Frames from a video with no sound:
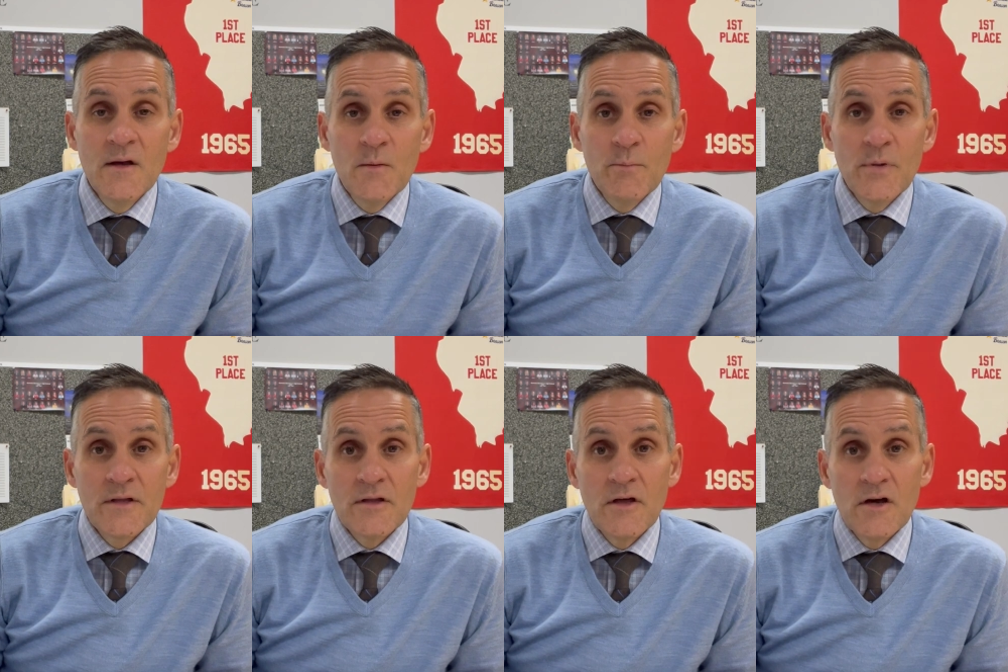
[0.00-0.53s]

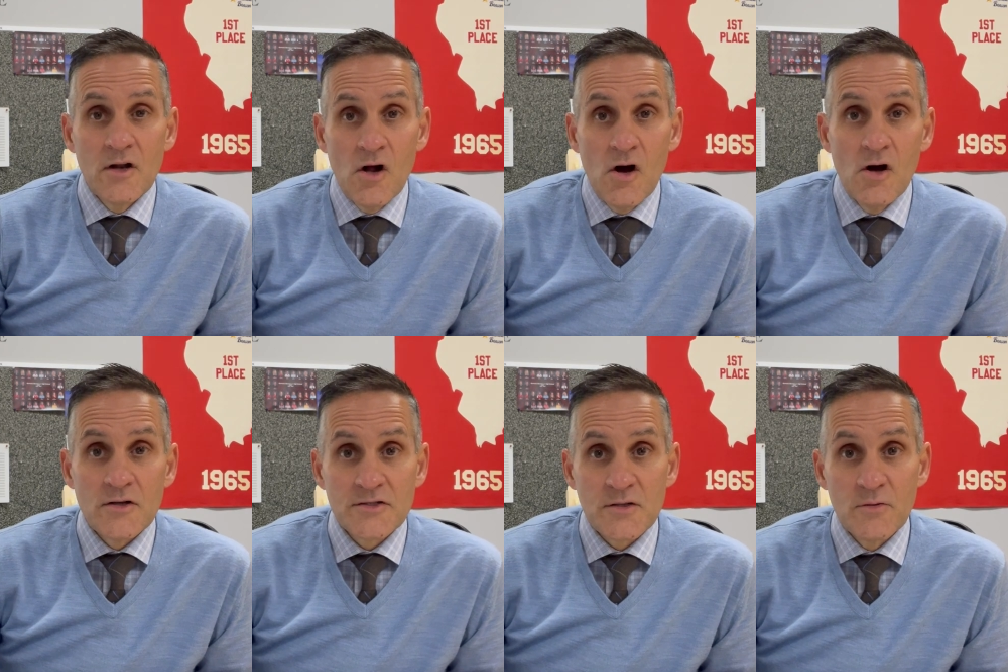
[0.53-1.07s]
but uh,
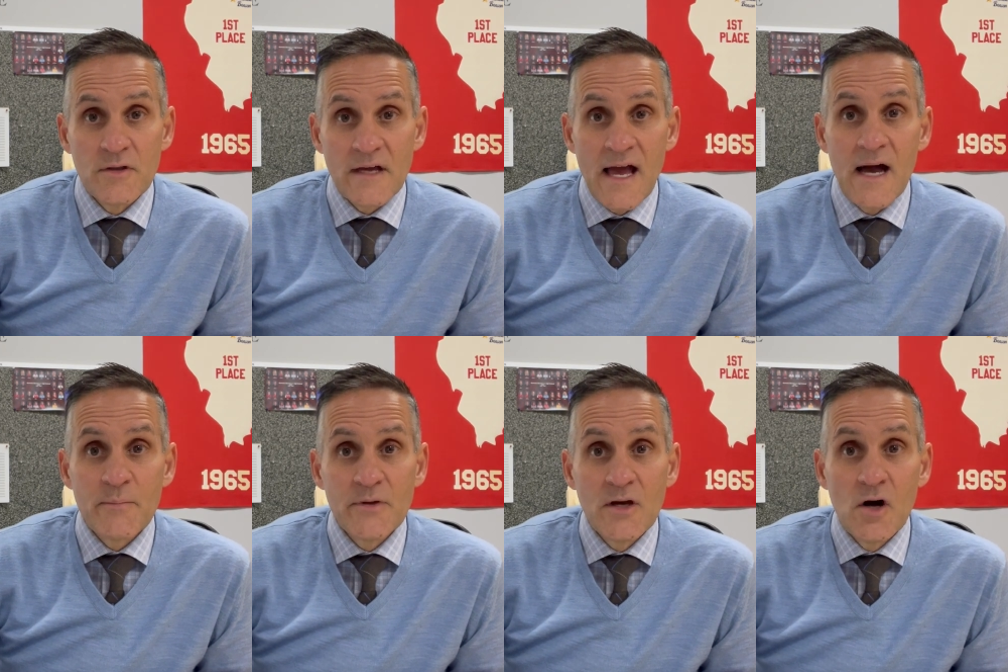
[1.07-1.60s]
also the
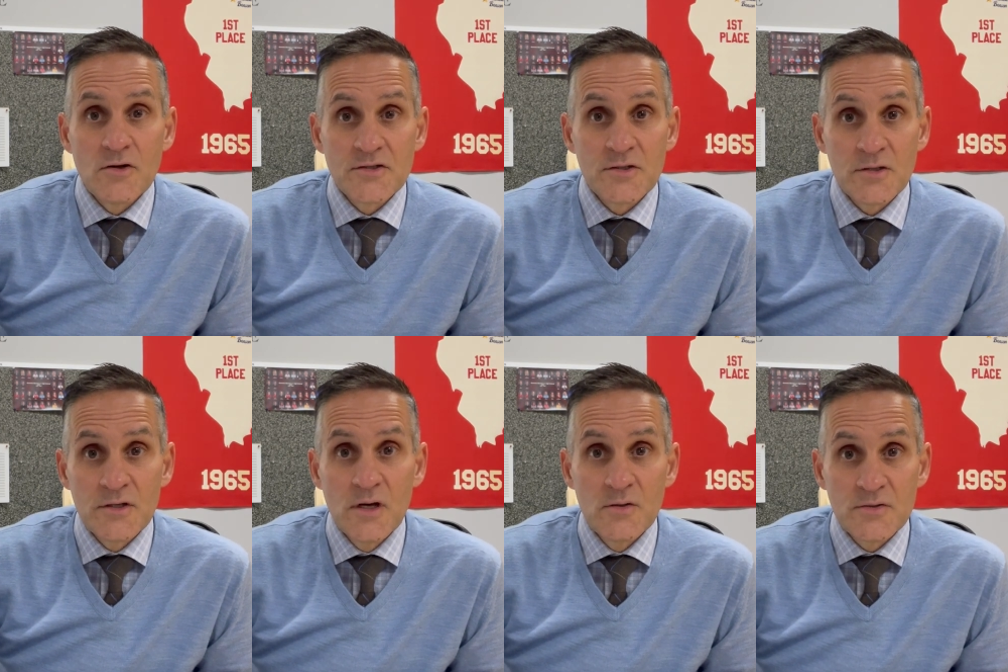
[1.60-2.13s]
copy also
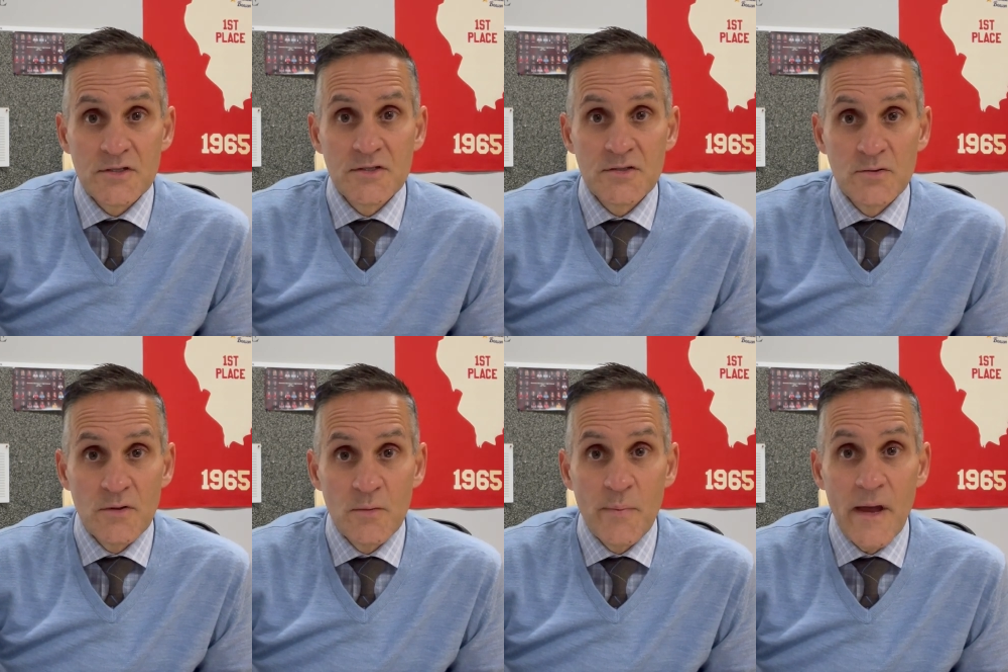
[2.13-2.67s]
goes
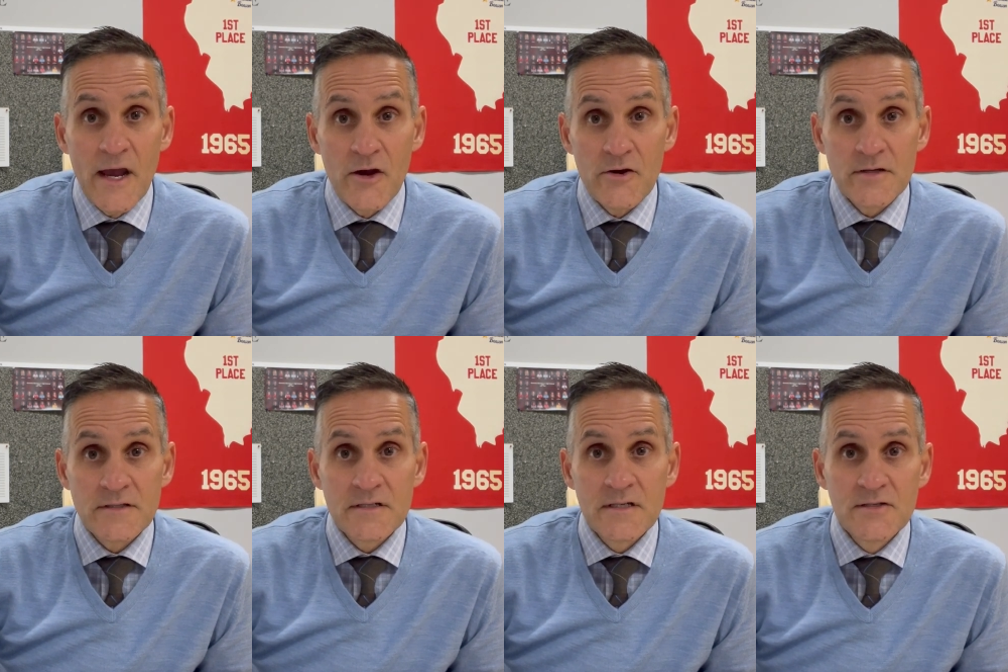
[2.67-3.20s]
to the
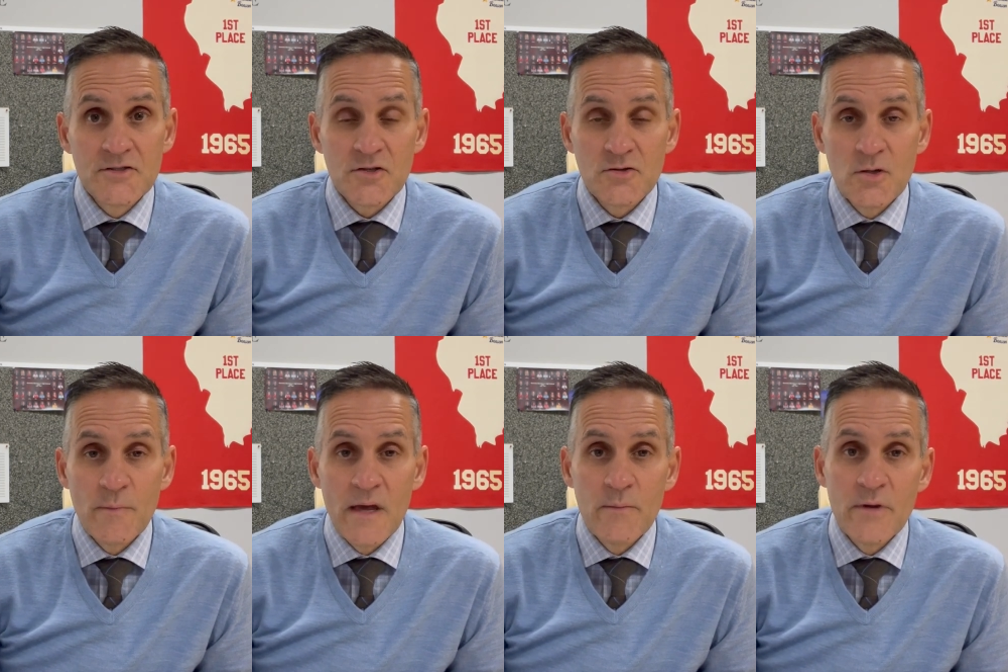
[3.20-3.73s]
parent. So you
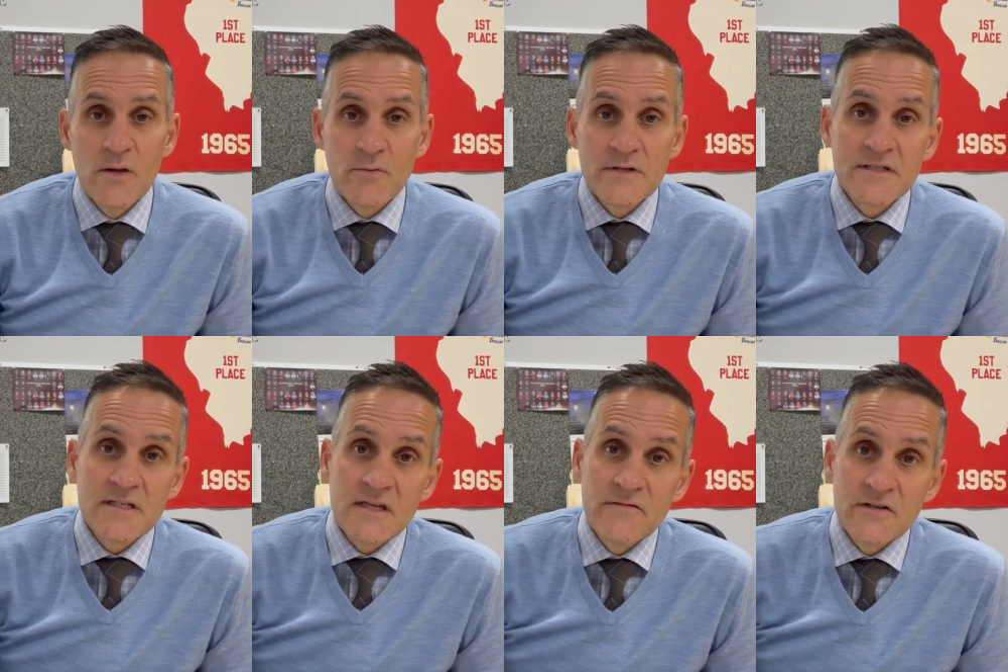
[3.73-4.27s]
may be
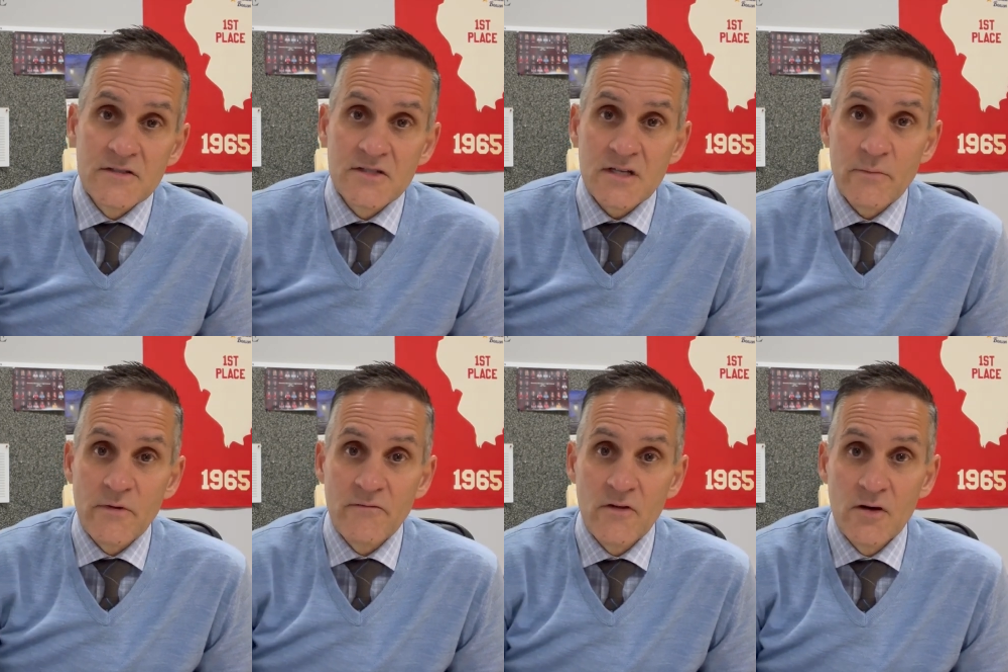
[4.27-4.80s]
receiving
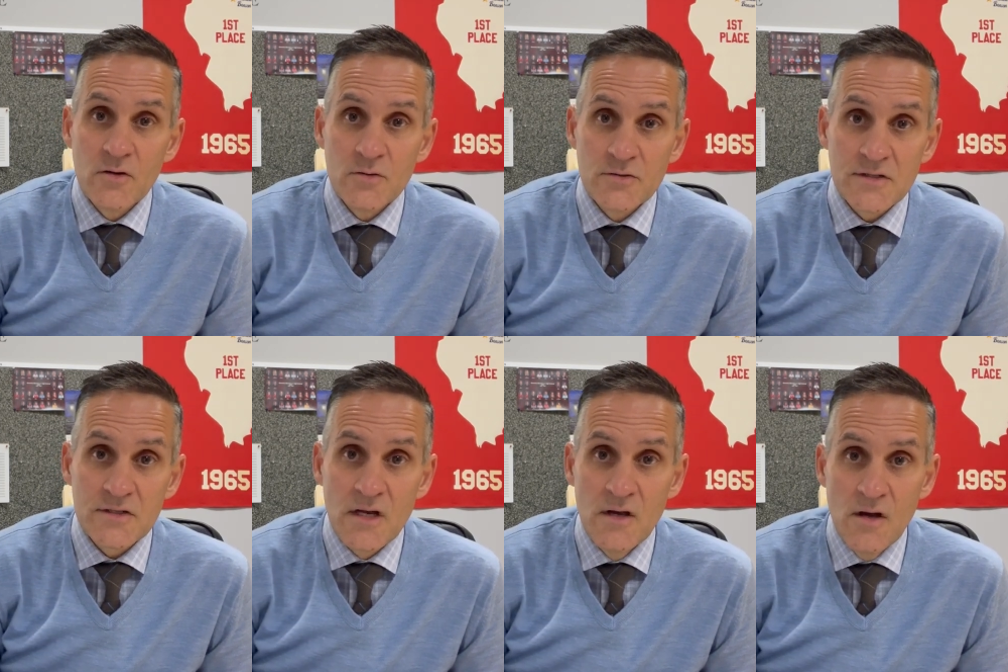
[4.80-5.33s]
some of
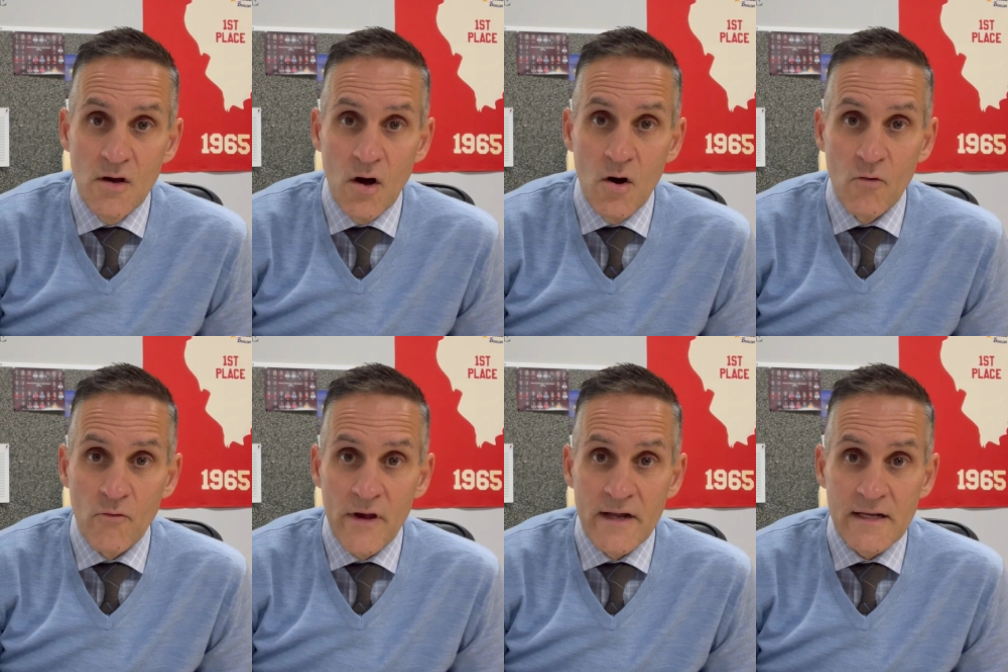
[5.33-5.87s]
those
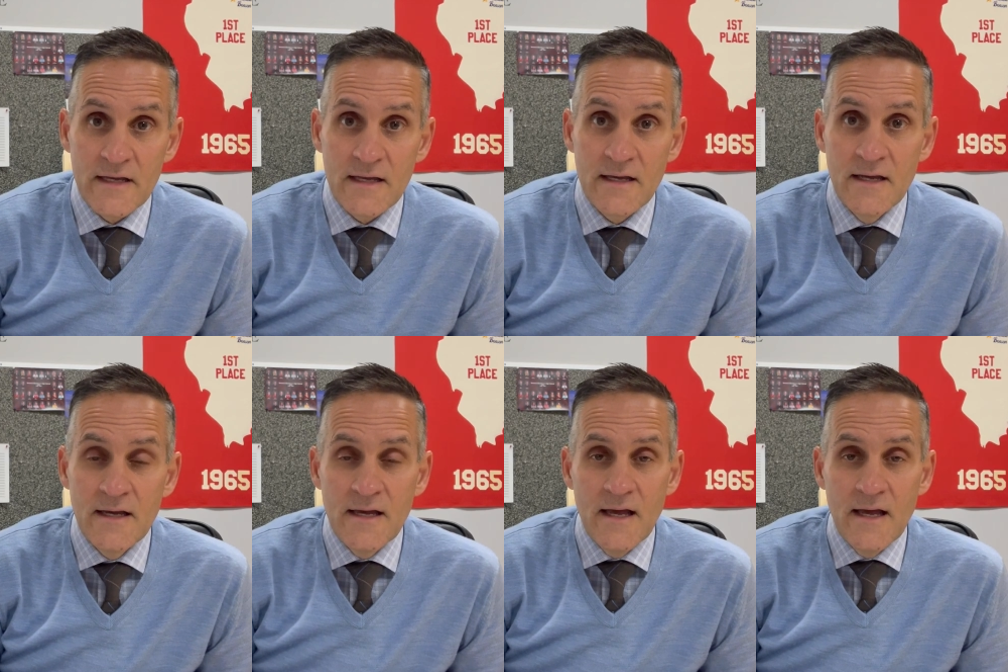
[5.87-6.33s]
already.